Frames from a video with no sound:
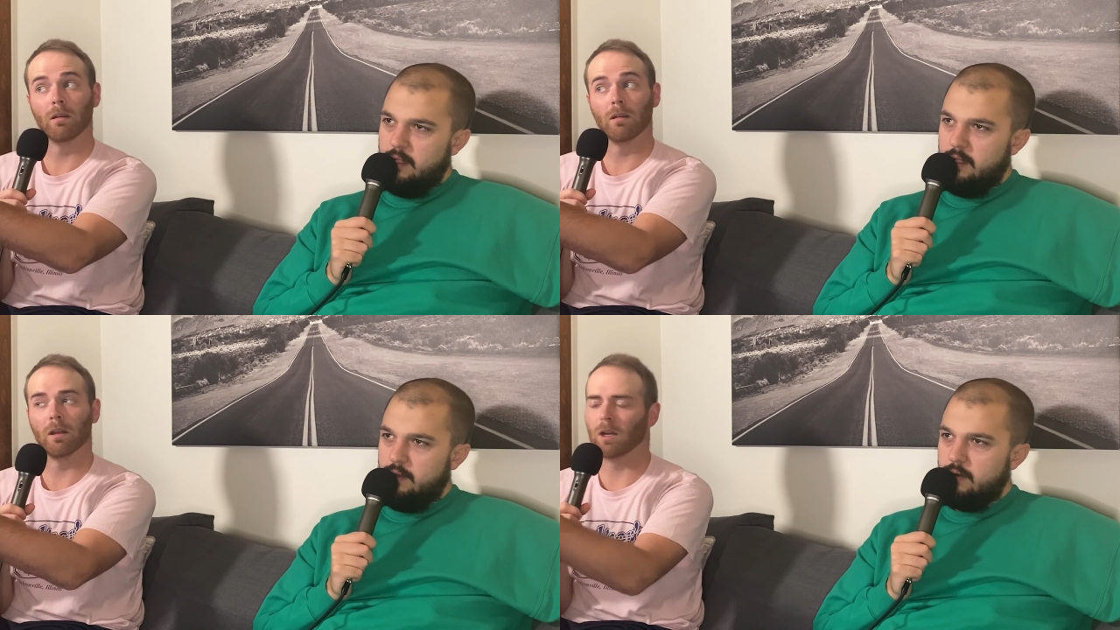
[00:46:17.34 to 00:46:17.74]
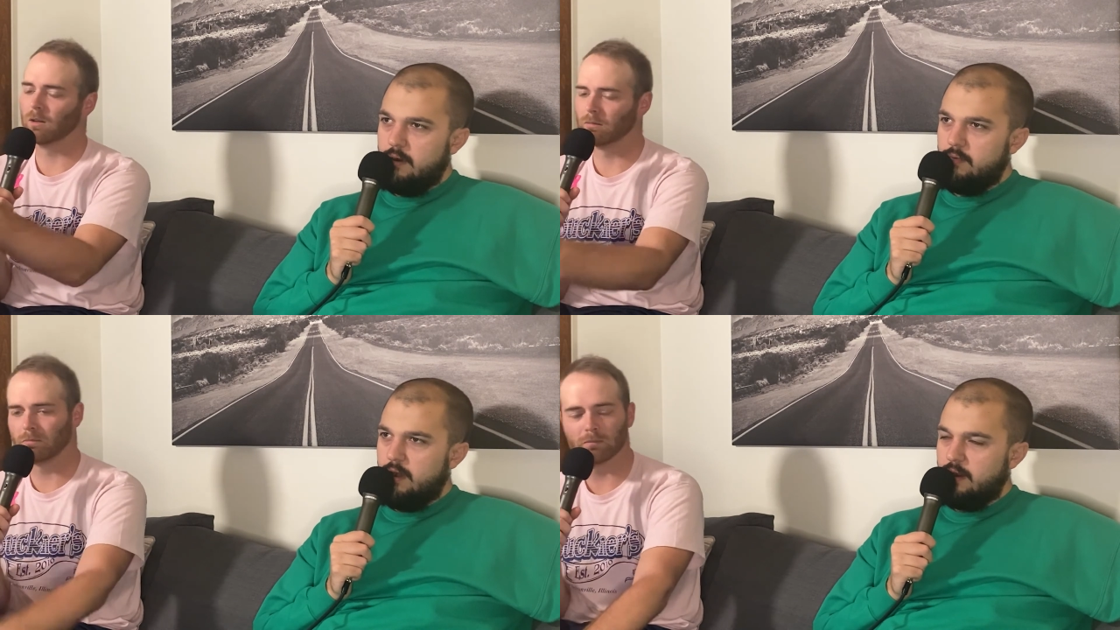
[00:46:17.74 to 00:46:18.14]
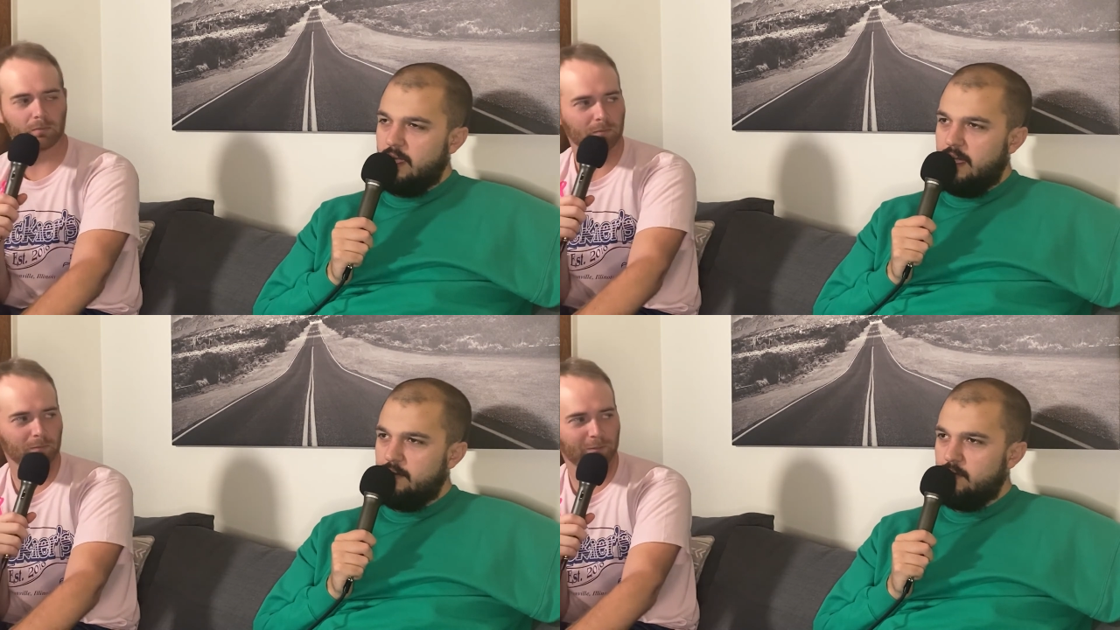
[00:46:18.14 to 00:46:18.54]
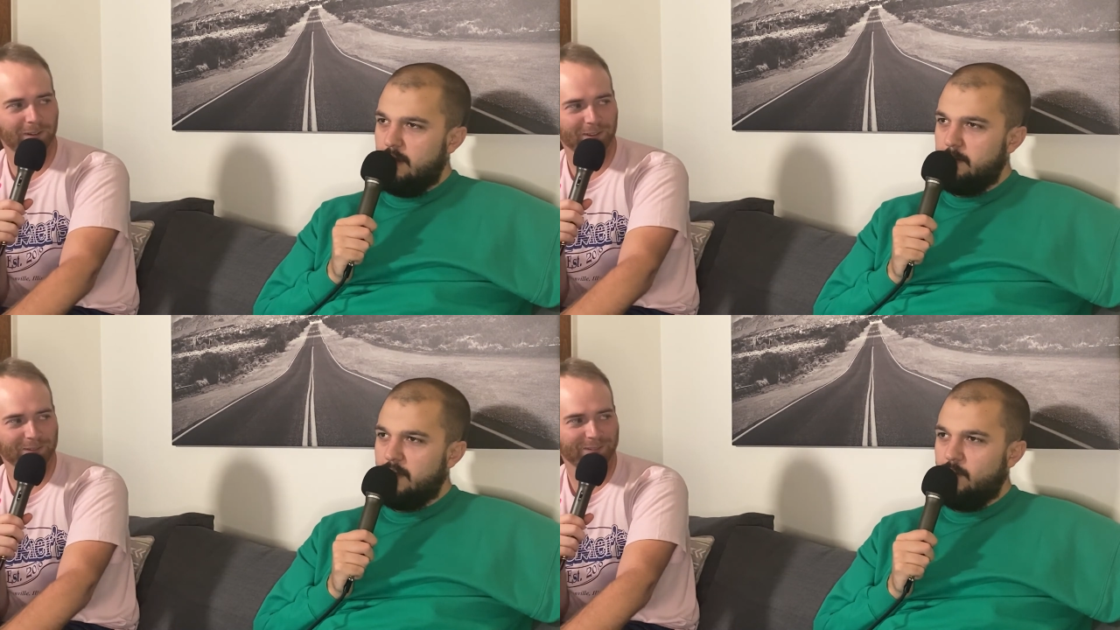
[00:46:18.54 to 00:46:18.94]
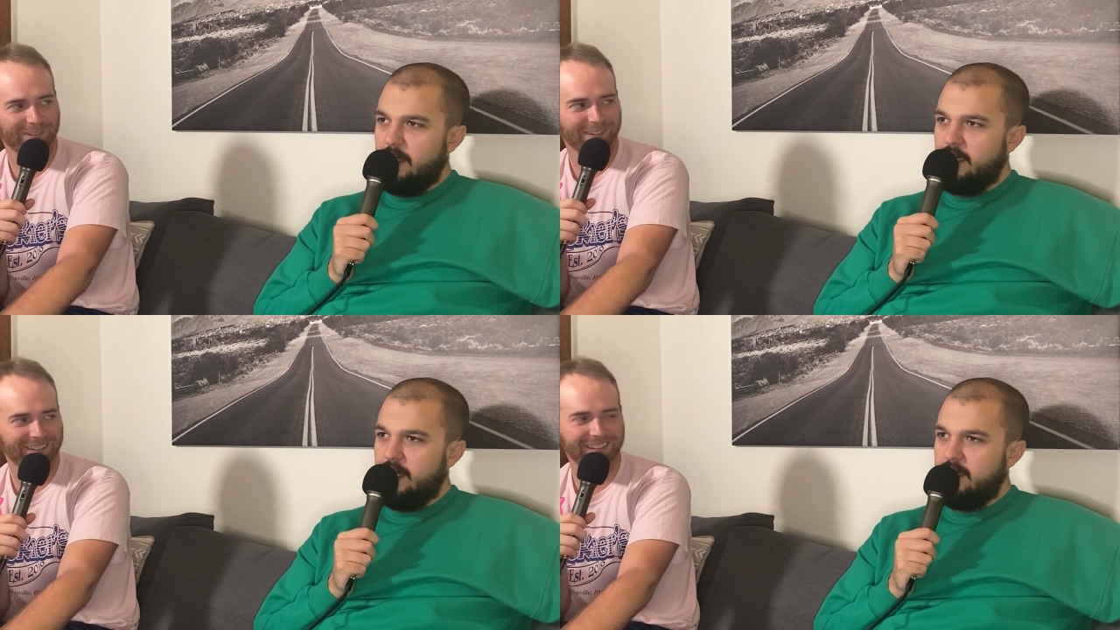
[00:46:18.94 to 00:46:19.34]
Speaker 1: Oh. wrong guy. Wrong big white
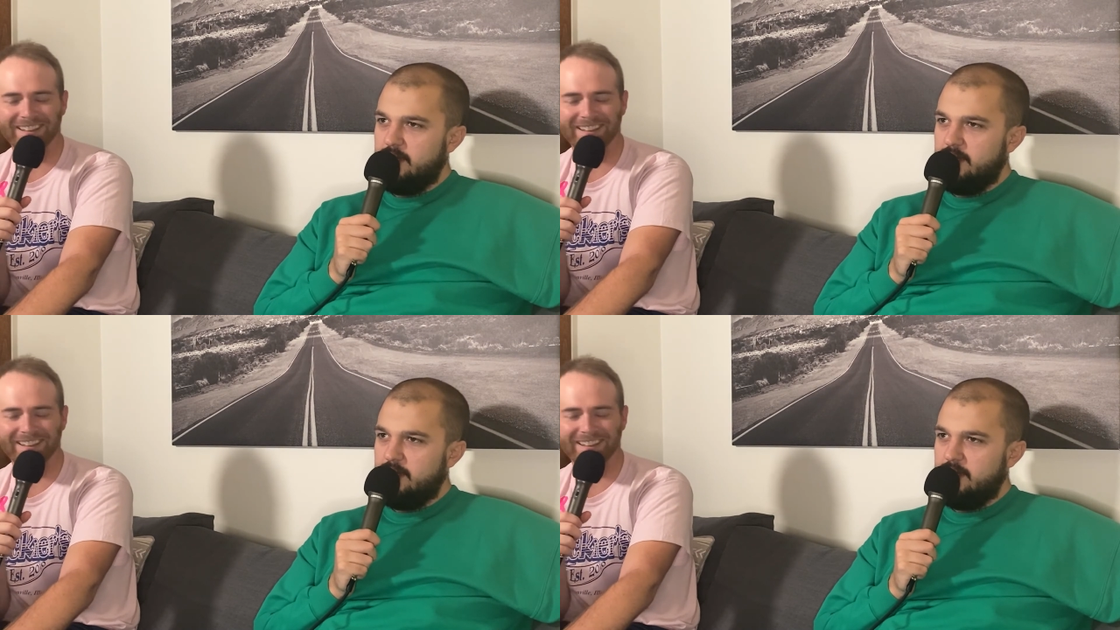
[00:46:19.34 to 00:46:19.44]
guy.